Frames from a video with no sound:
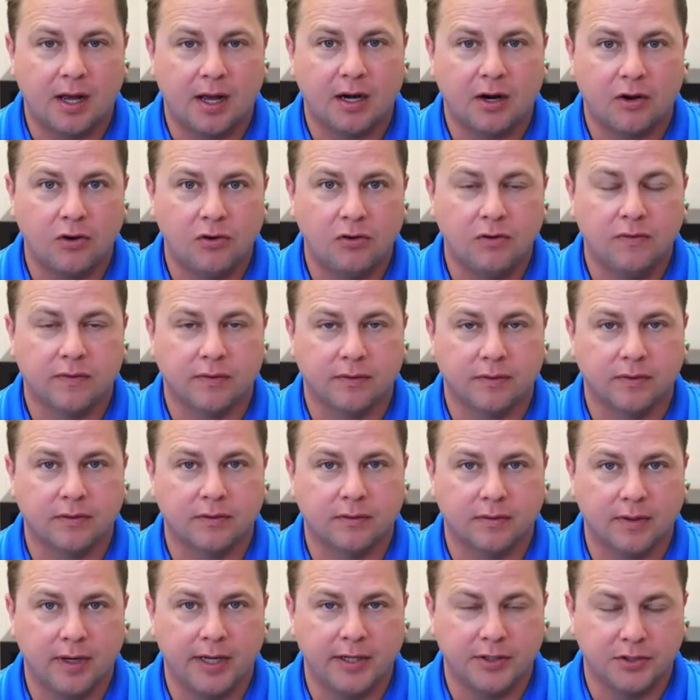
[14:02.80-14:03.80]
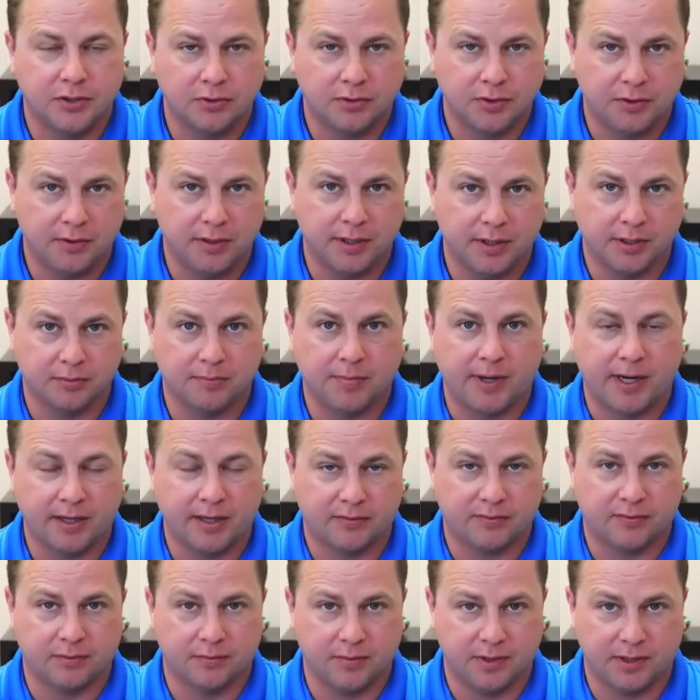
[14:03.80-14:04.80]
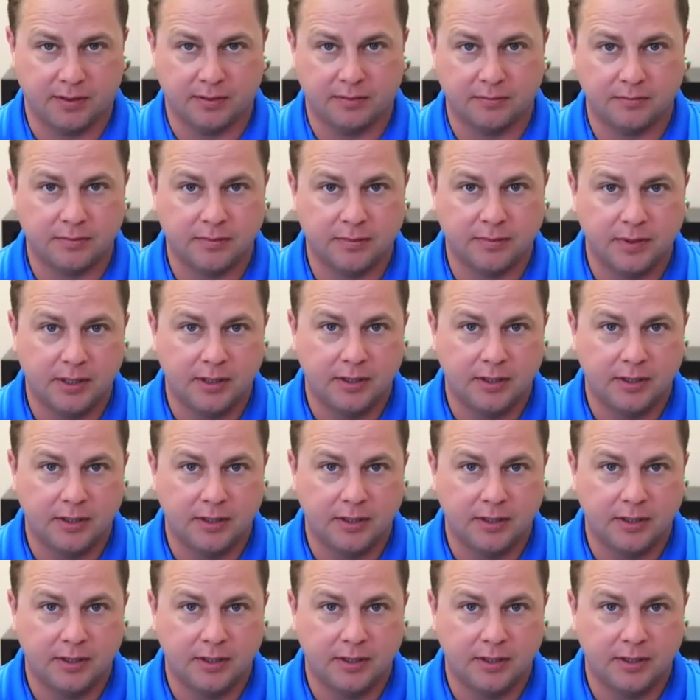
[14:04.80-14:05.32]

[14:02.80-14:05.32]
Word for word: over until you hear back from them.